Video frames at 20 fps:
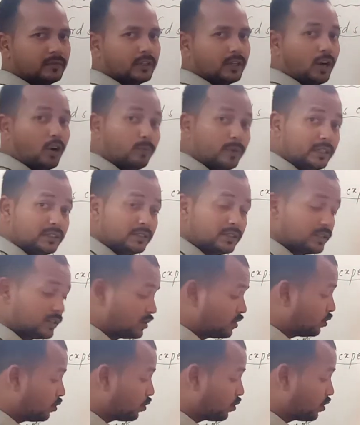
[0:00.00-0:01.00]
How much?
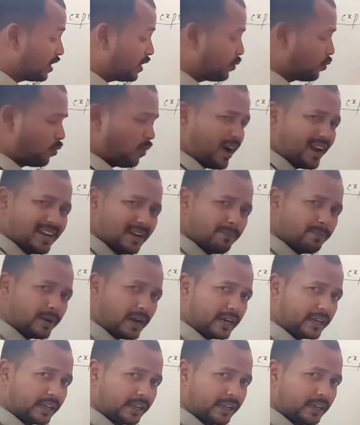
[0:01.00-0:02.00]
Only 1
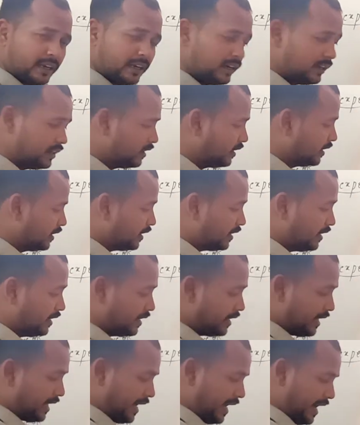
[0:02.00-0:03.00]
particle
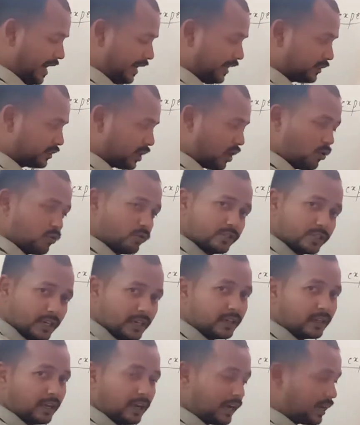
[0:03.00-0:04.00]
in
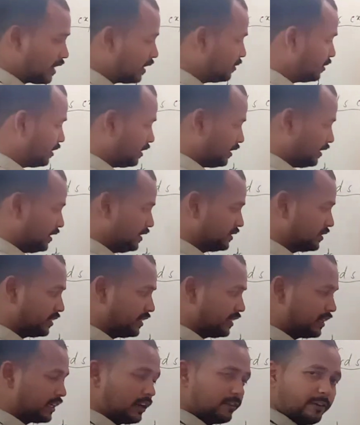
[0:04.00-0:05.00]
8,000
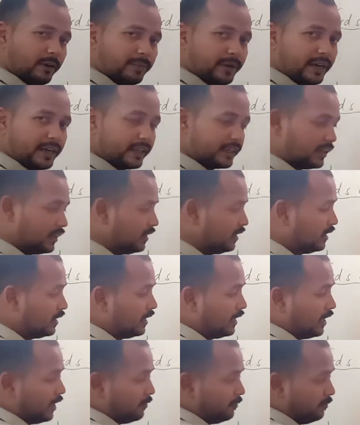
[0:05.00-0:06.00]
incident alpha
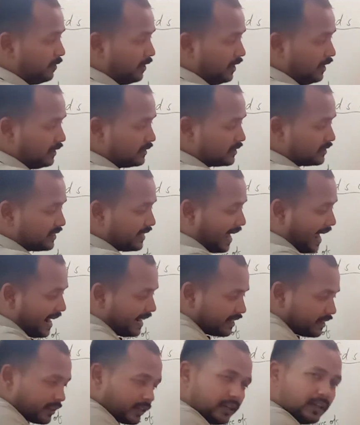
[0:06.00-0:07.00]
particle will
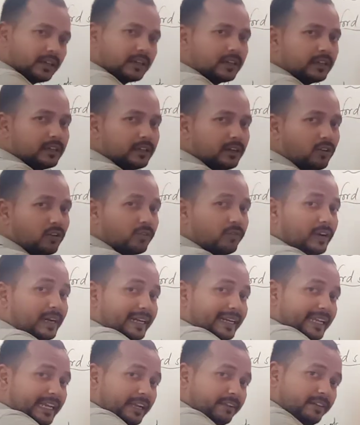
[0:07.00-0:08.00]
scatter or will
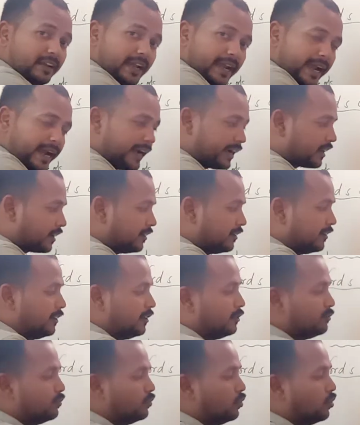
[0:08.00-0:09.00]
deviate
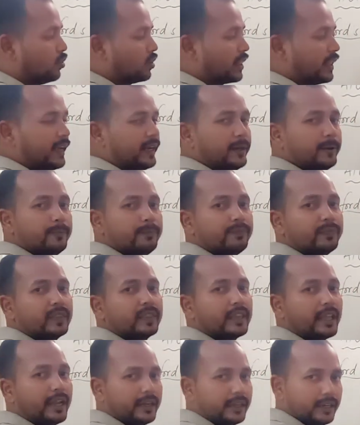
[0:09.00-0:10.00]
more than
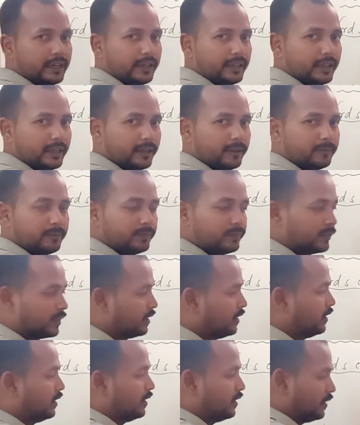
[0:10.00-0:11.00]
90 degree.
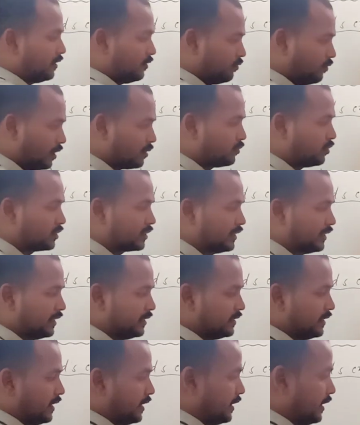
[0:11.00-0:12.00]
One more thing
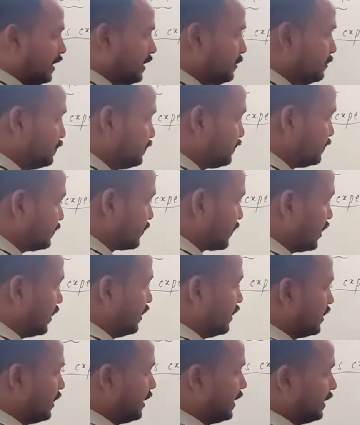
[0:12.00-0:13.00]
is there here,
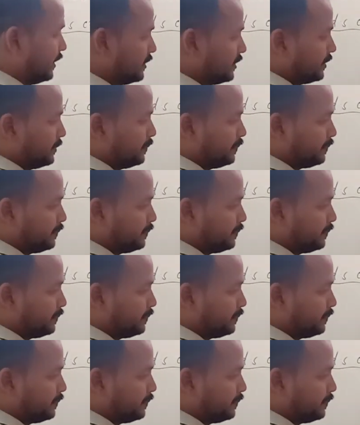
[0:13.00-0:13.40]
that is